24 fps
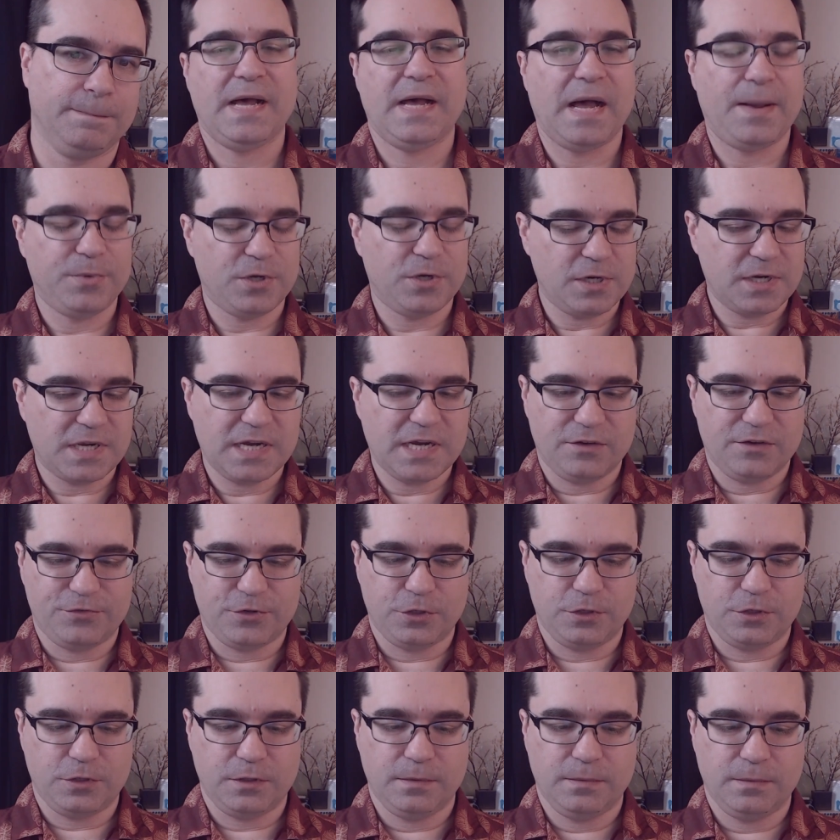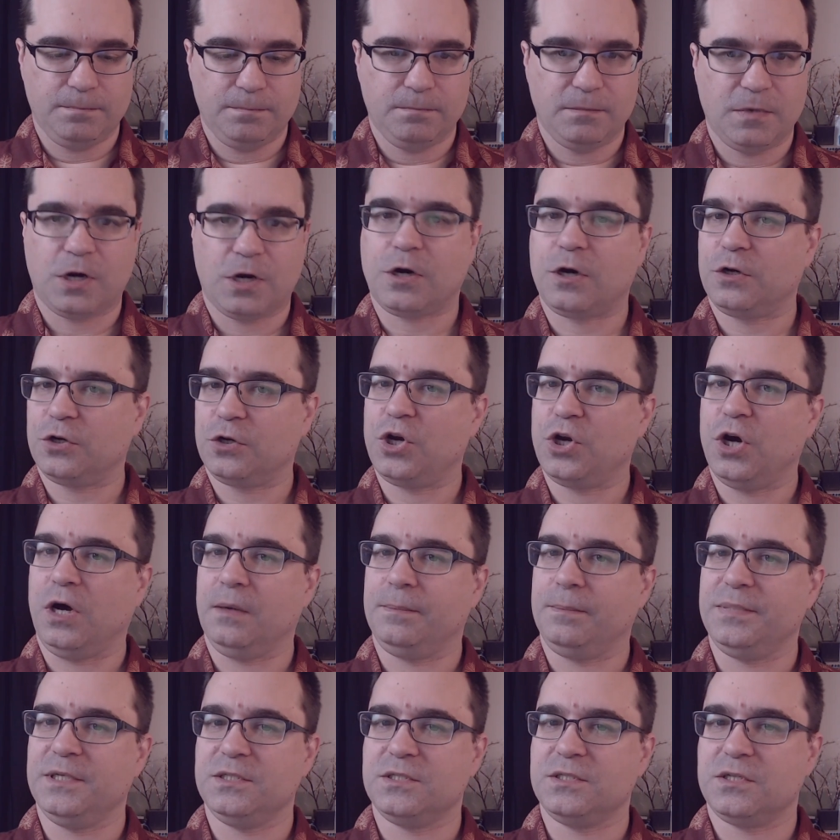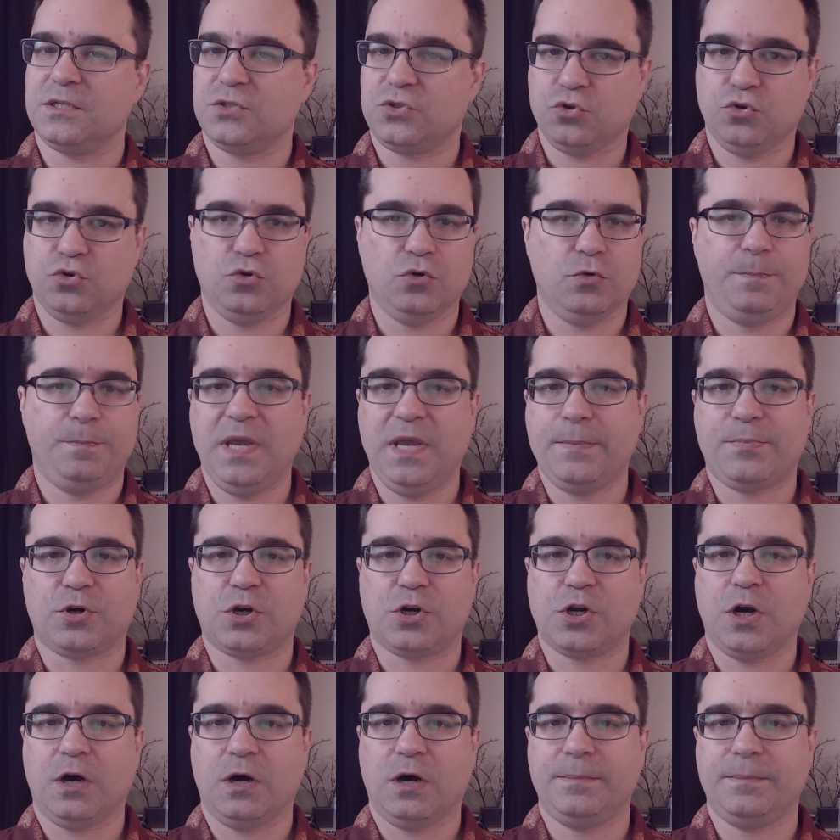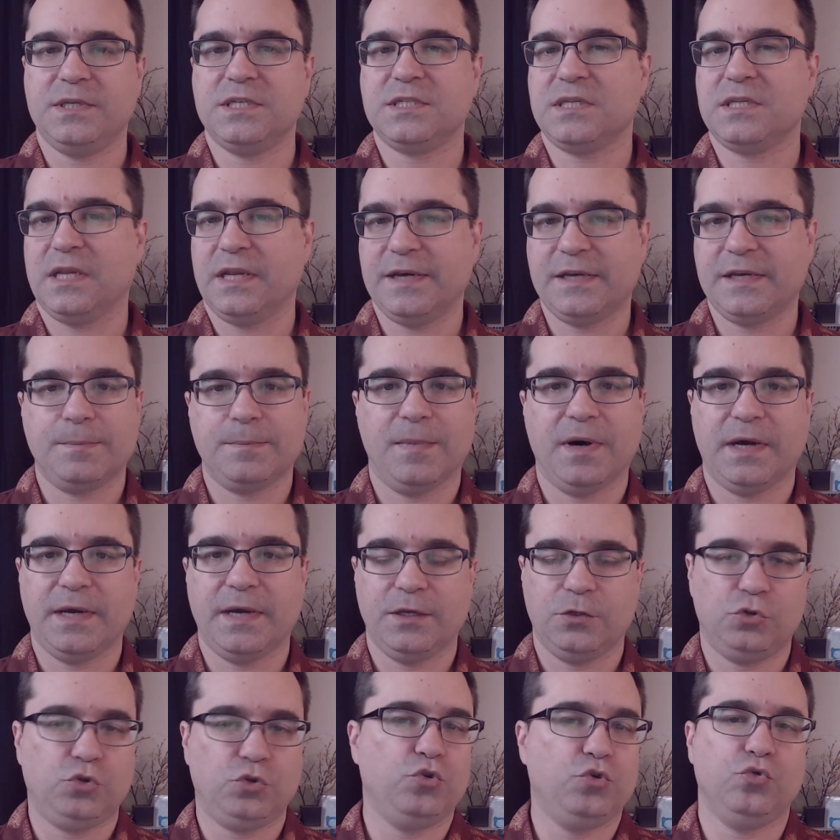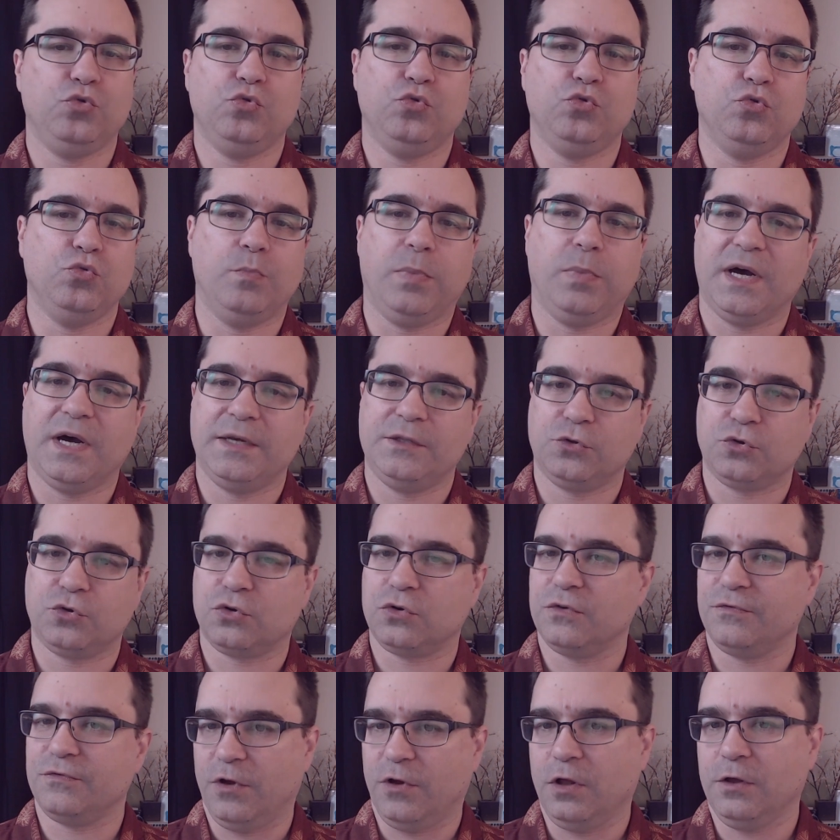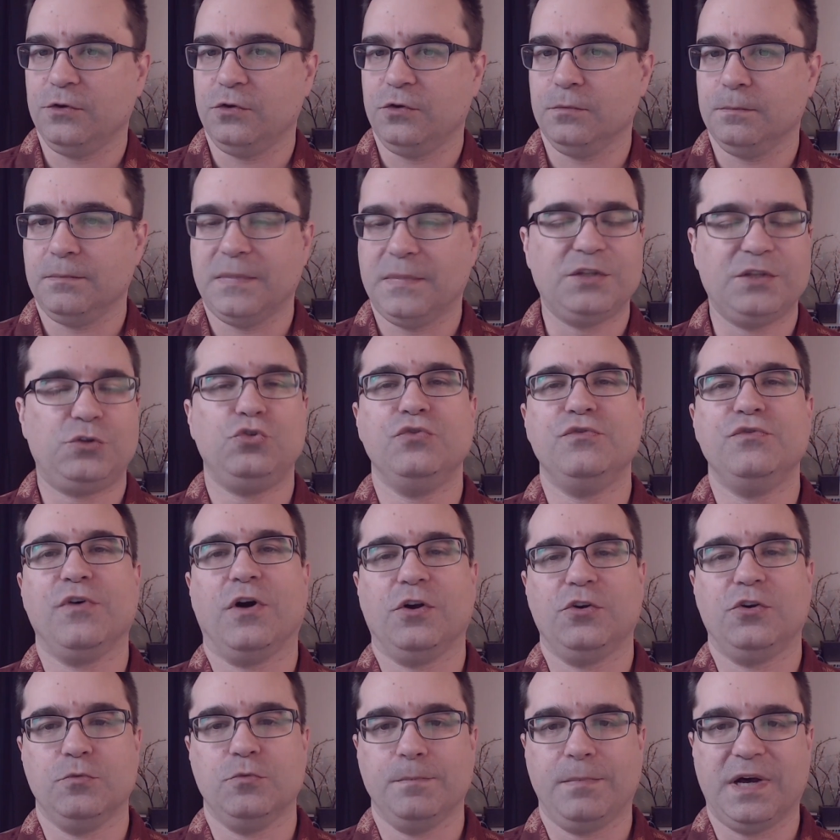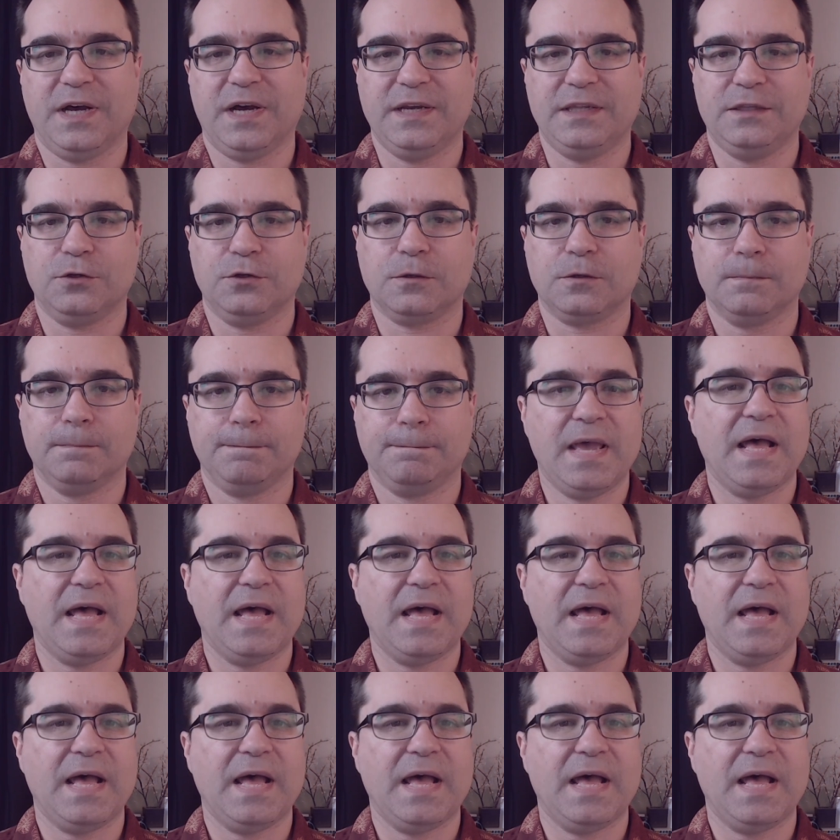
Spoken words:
I'm going to cover hard copies, so paper copies like my two volume binder.